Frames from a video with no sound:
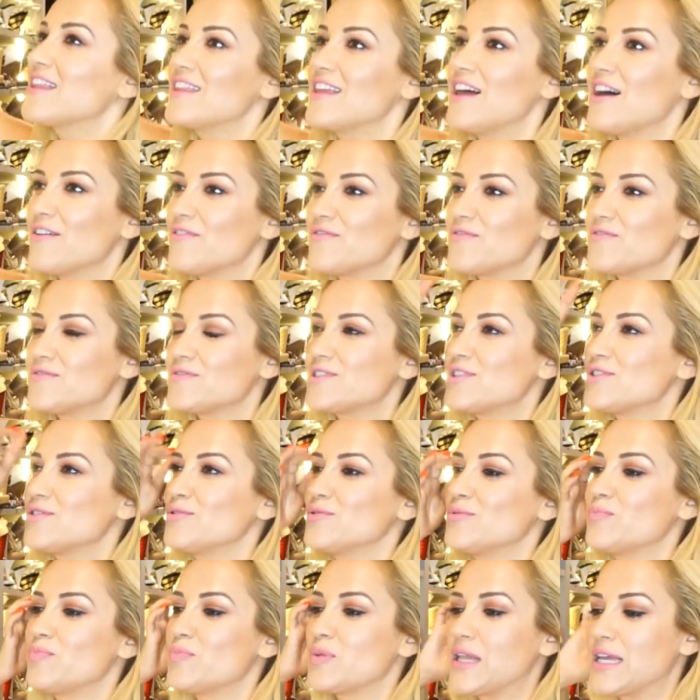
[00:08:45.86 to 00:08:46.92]
I love
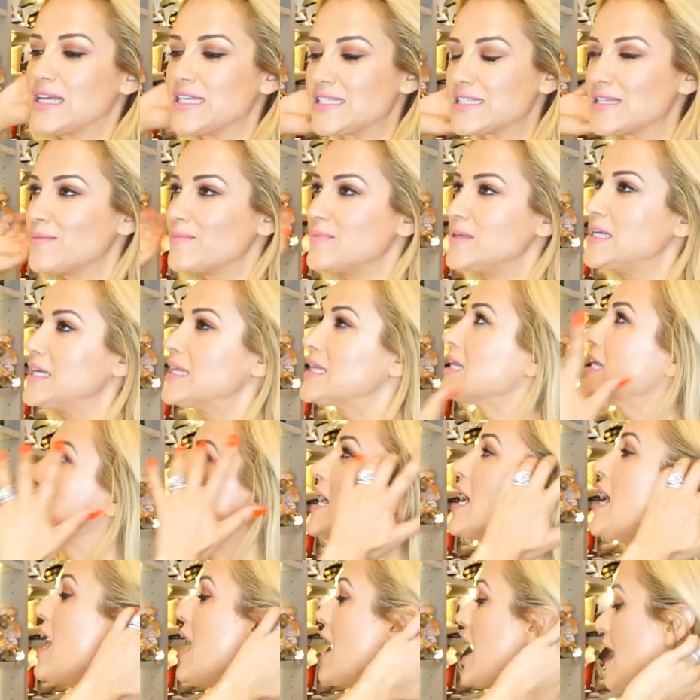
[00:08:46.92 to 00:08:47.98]
to place them
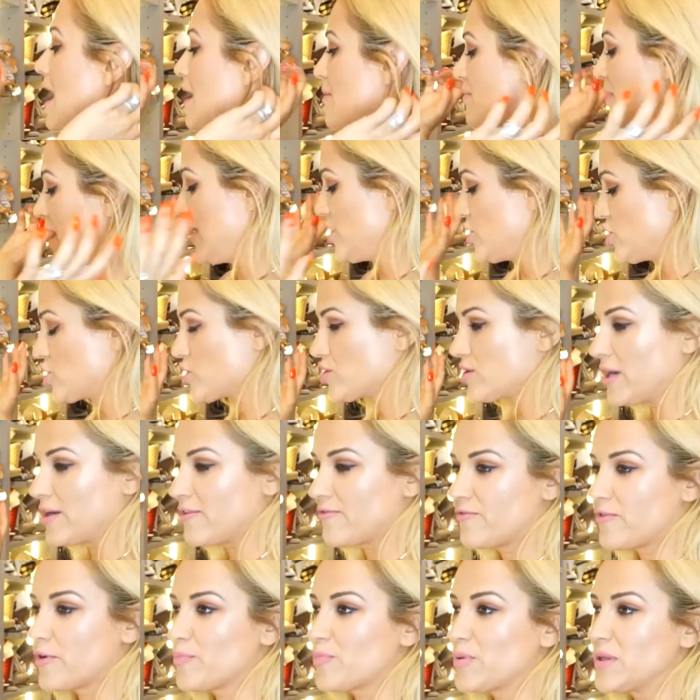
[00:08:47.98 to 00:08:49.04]
neatly. And my
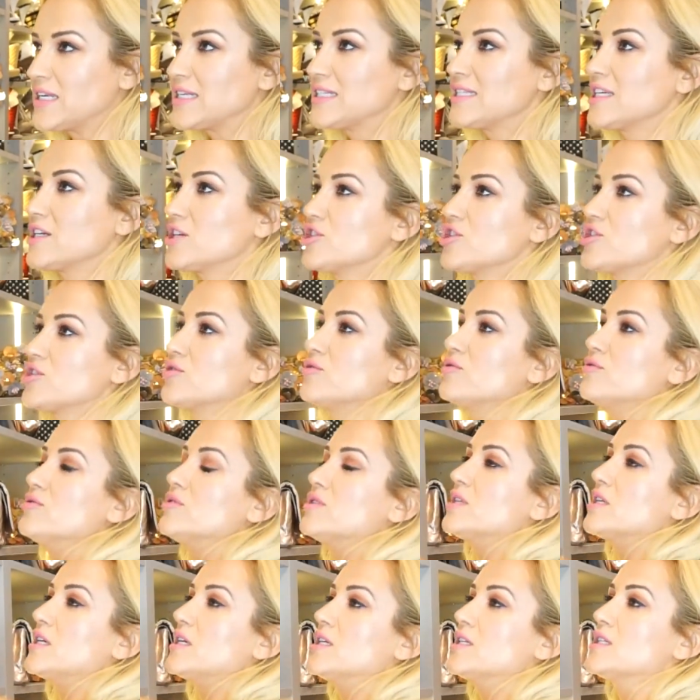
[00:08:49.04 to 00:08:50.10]
trick for placing
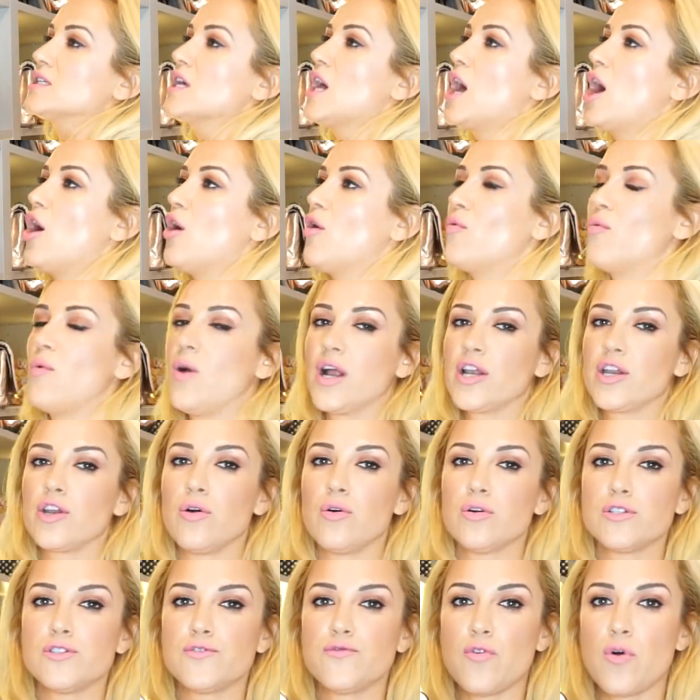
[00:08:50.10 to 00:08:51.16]
shoes is one
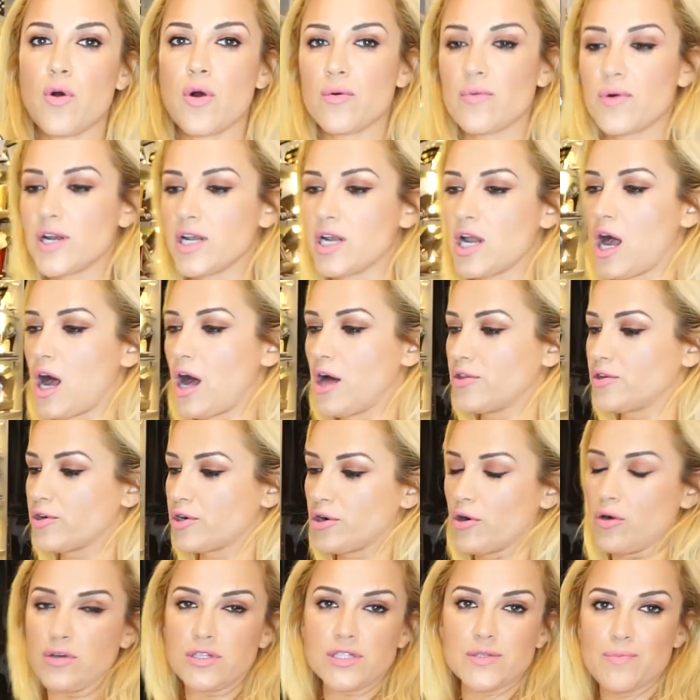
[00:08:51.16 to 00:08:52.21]
goes forward, other
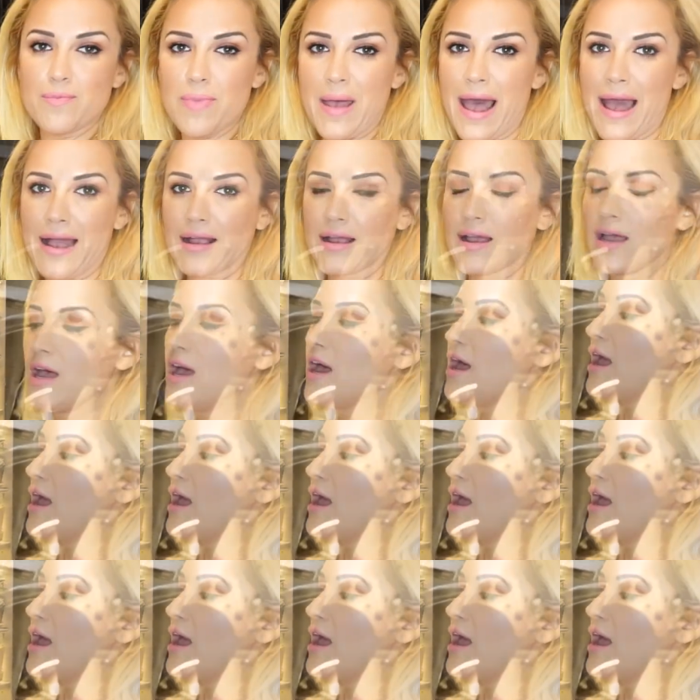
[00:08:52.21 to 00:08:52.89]
goes back.